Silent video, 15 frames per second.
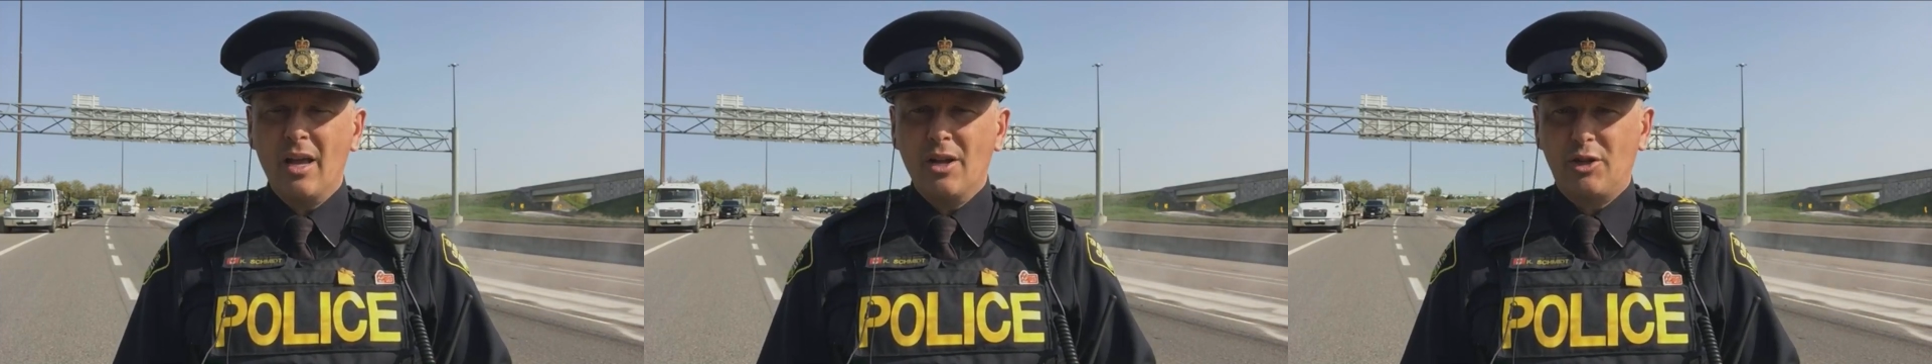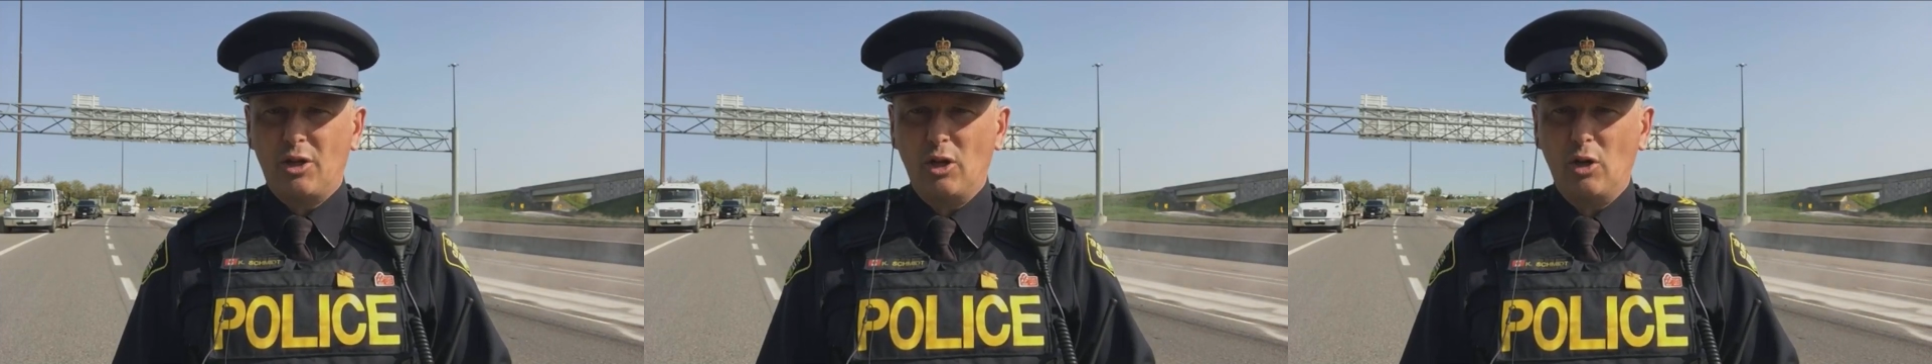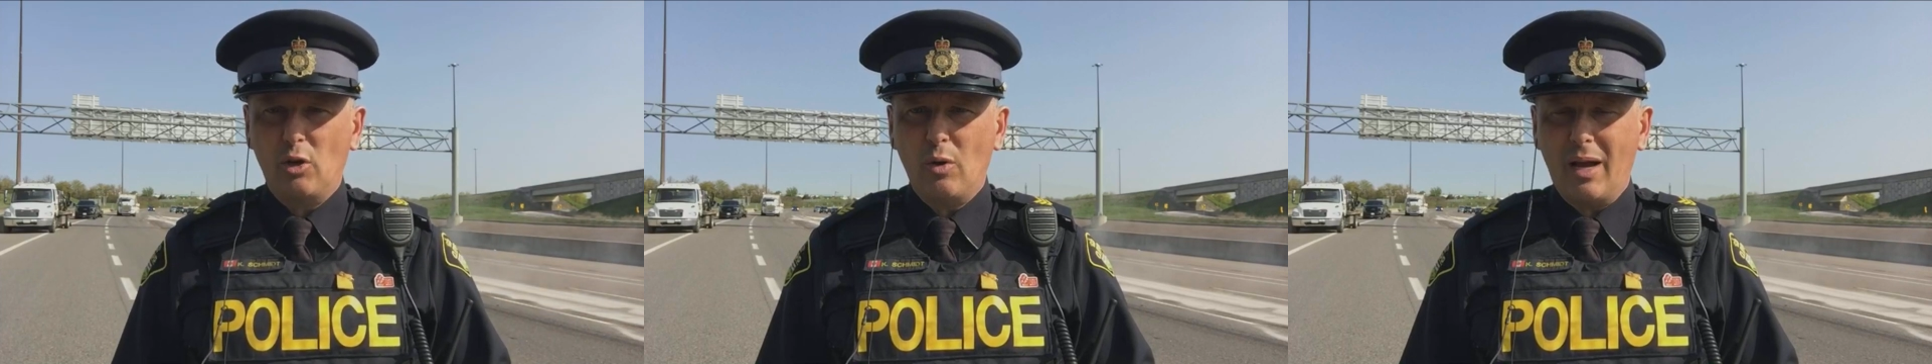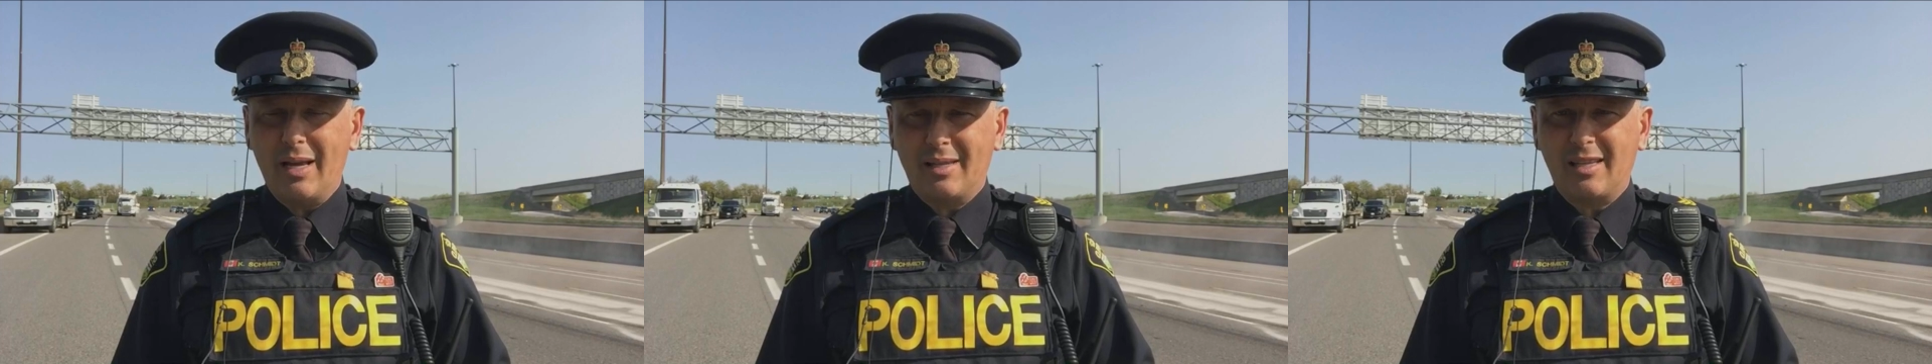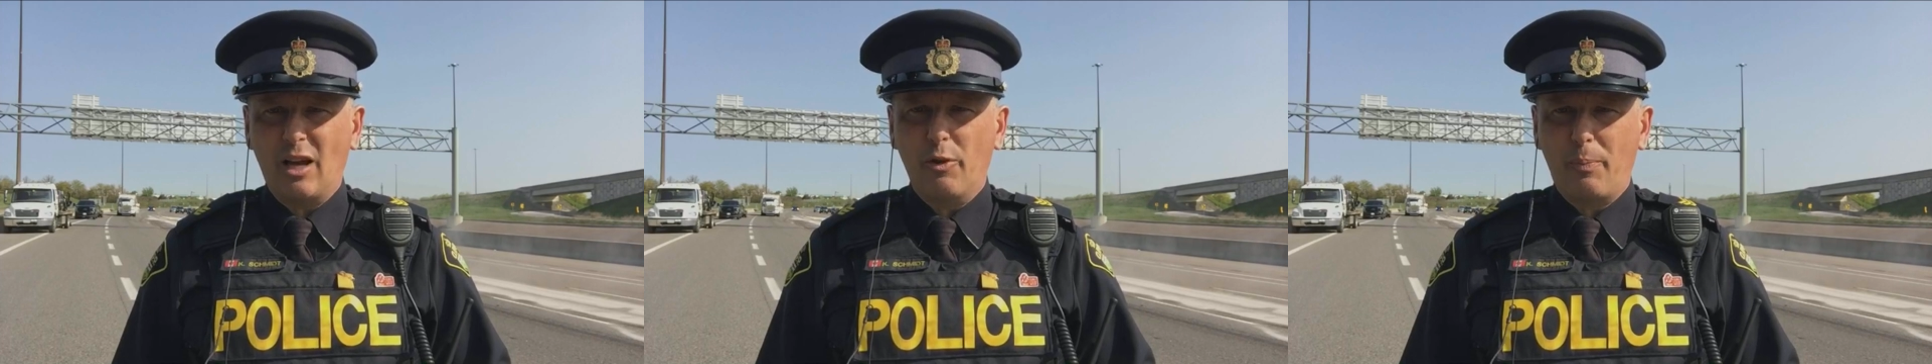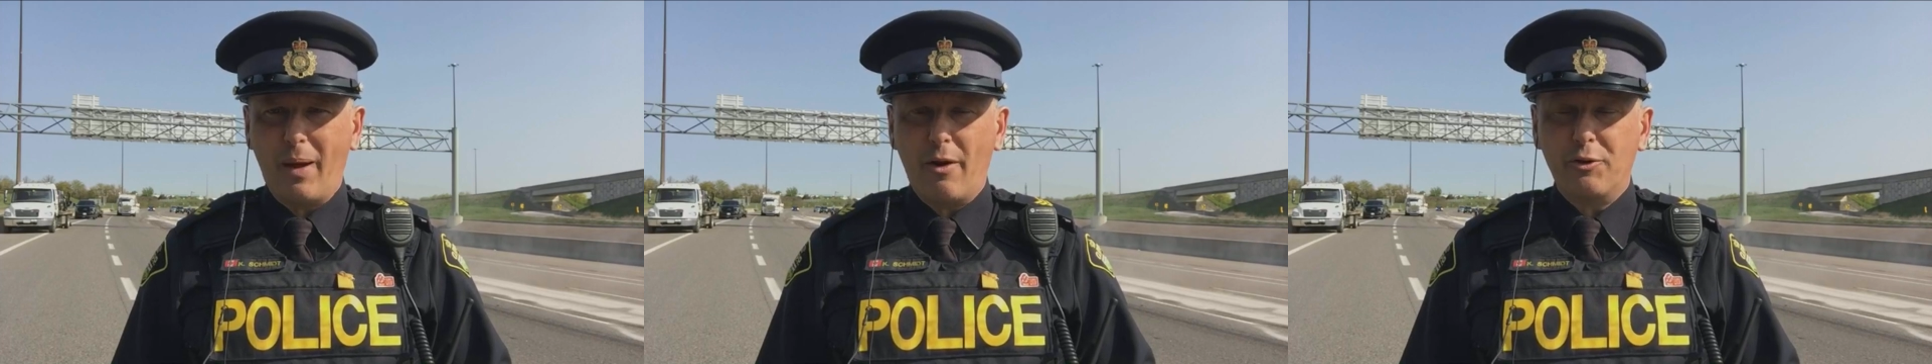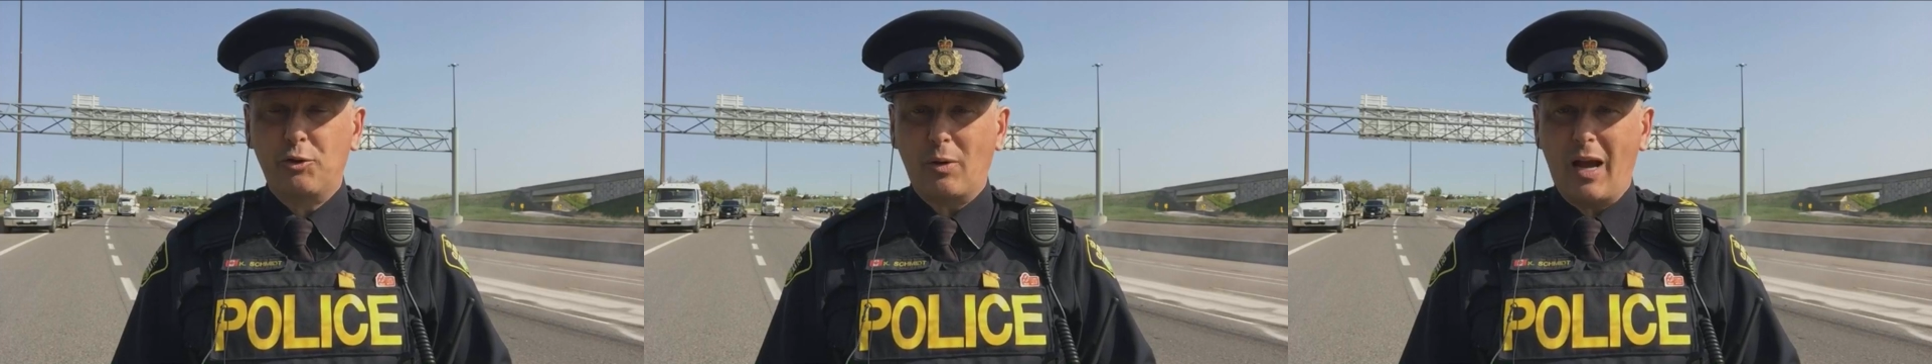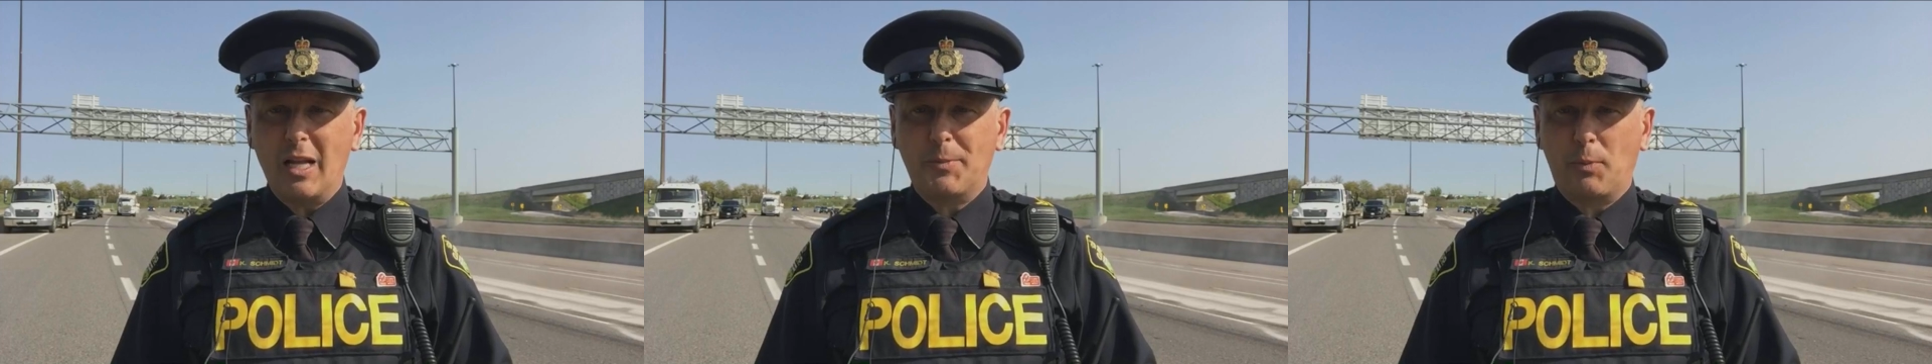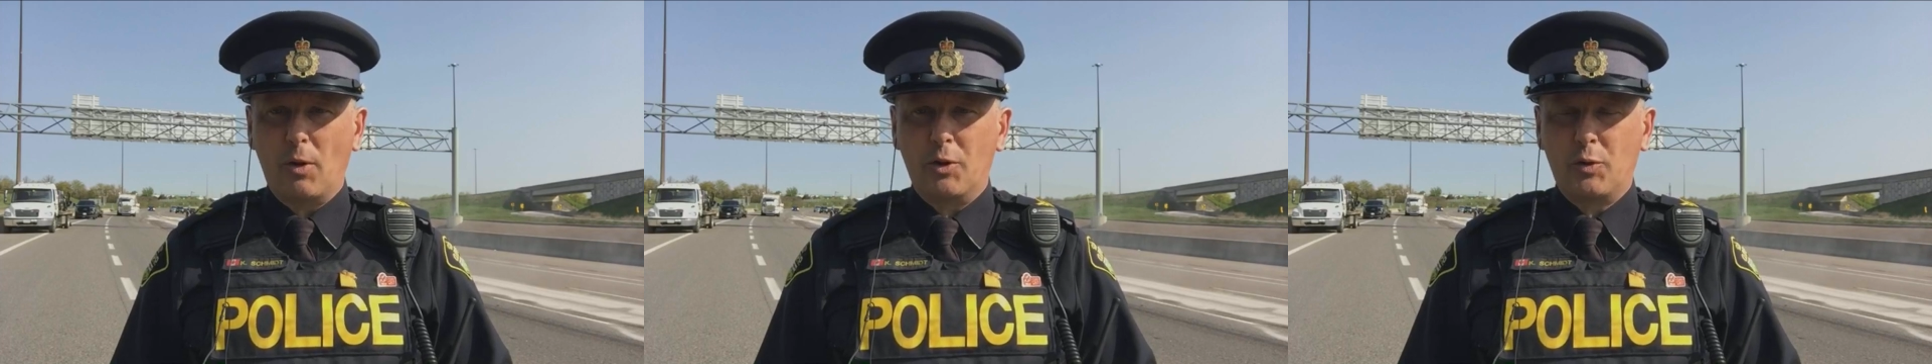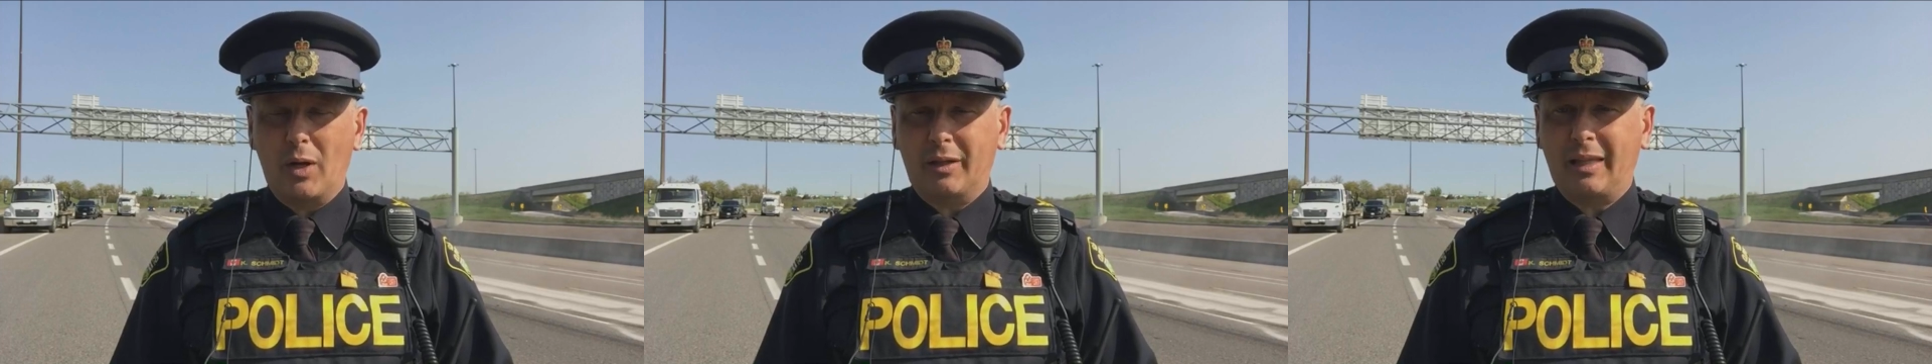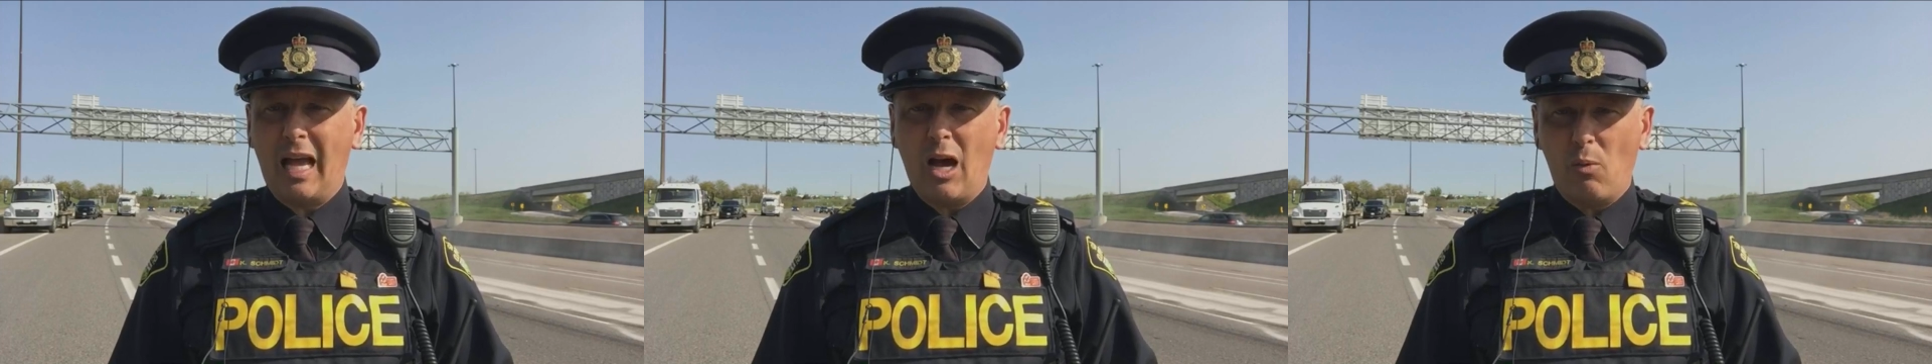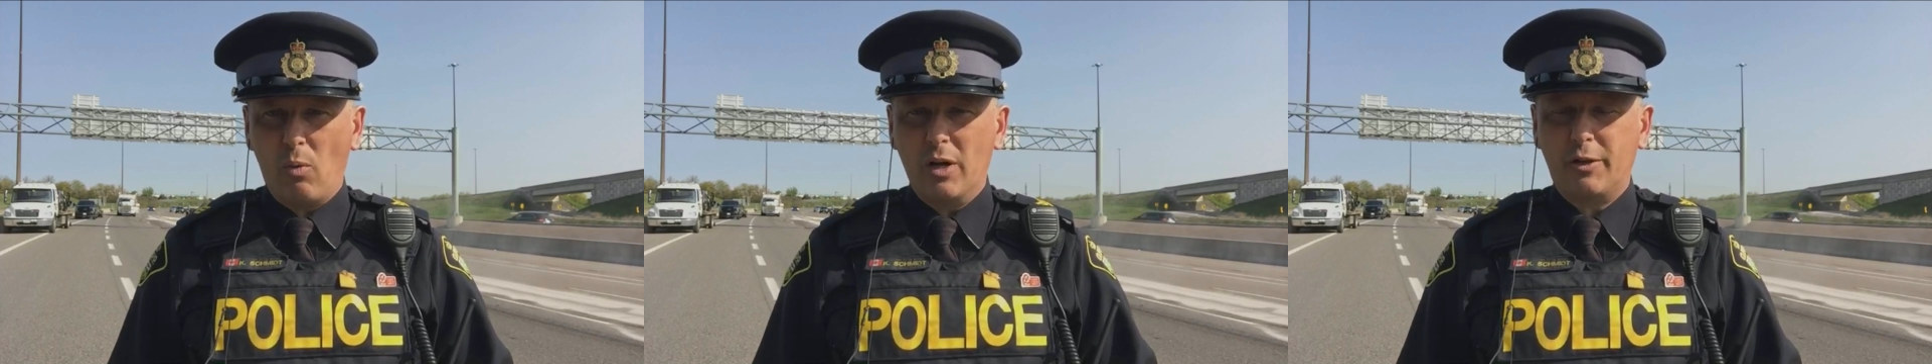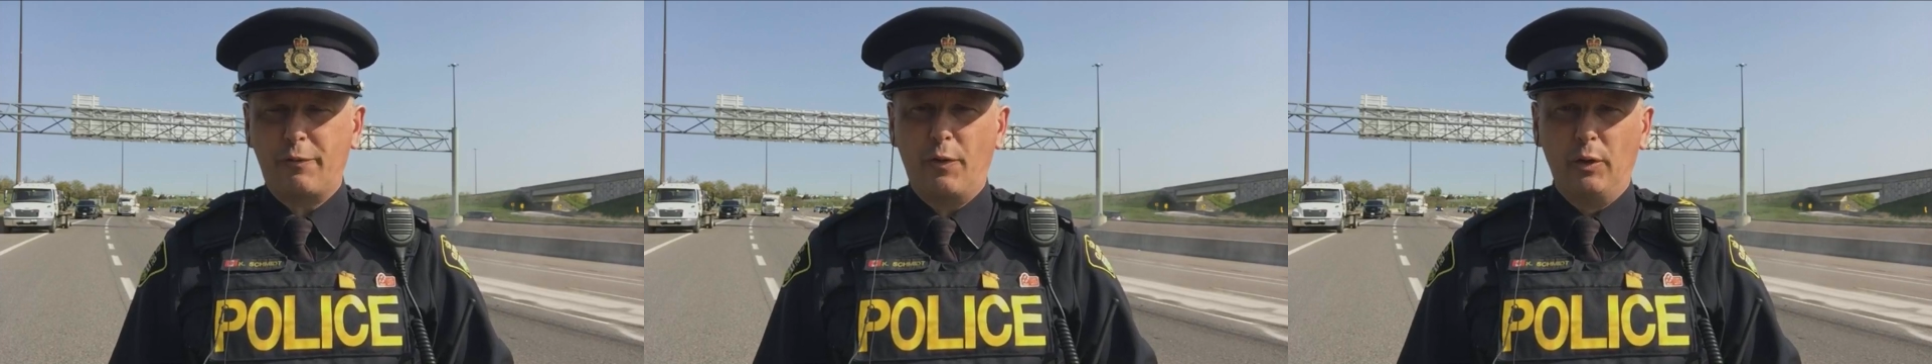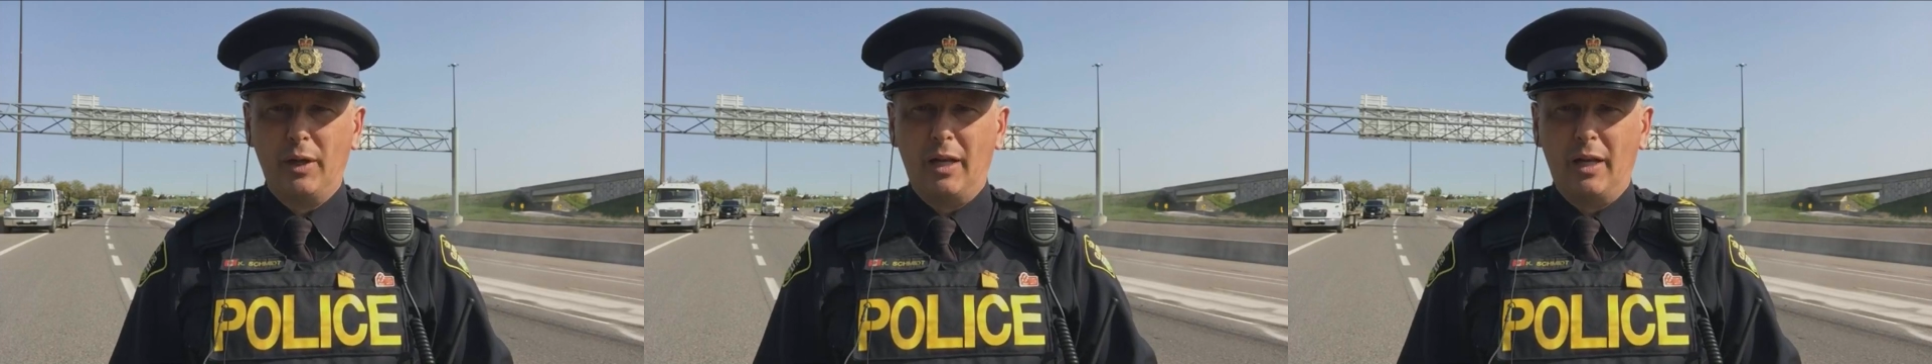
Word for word: to a southbound transport truck that was fully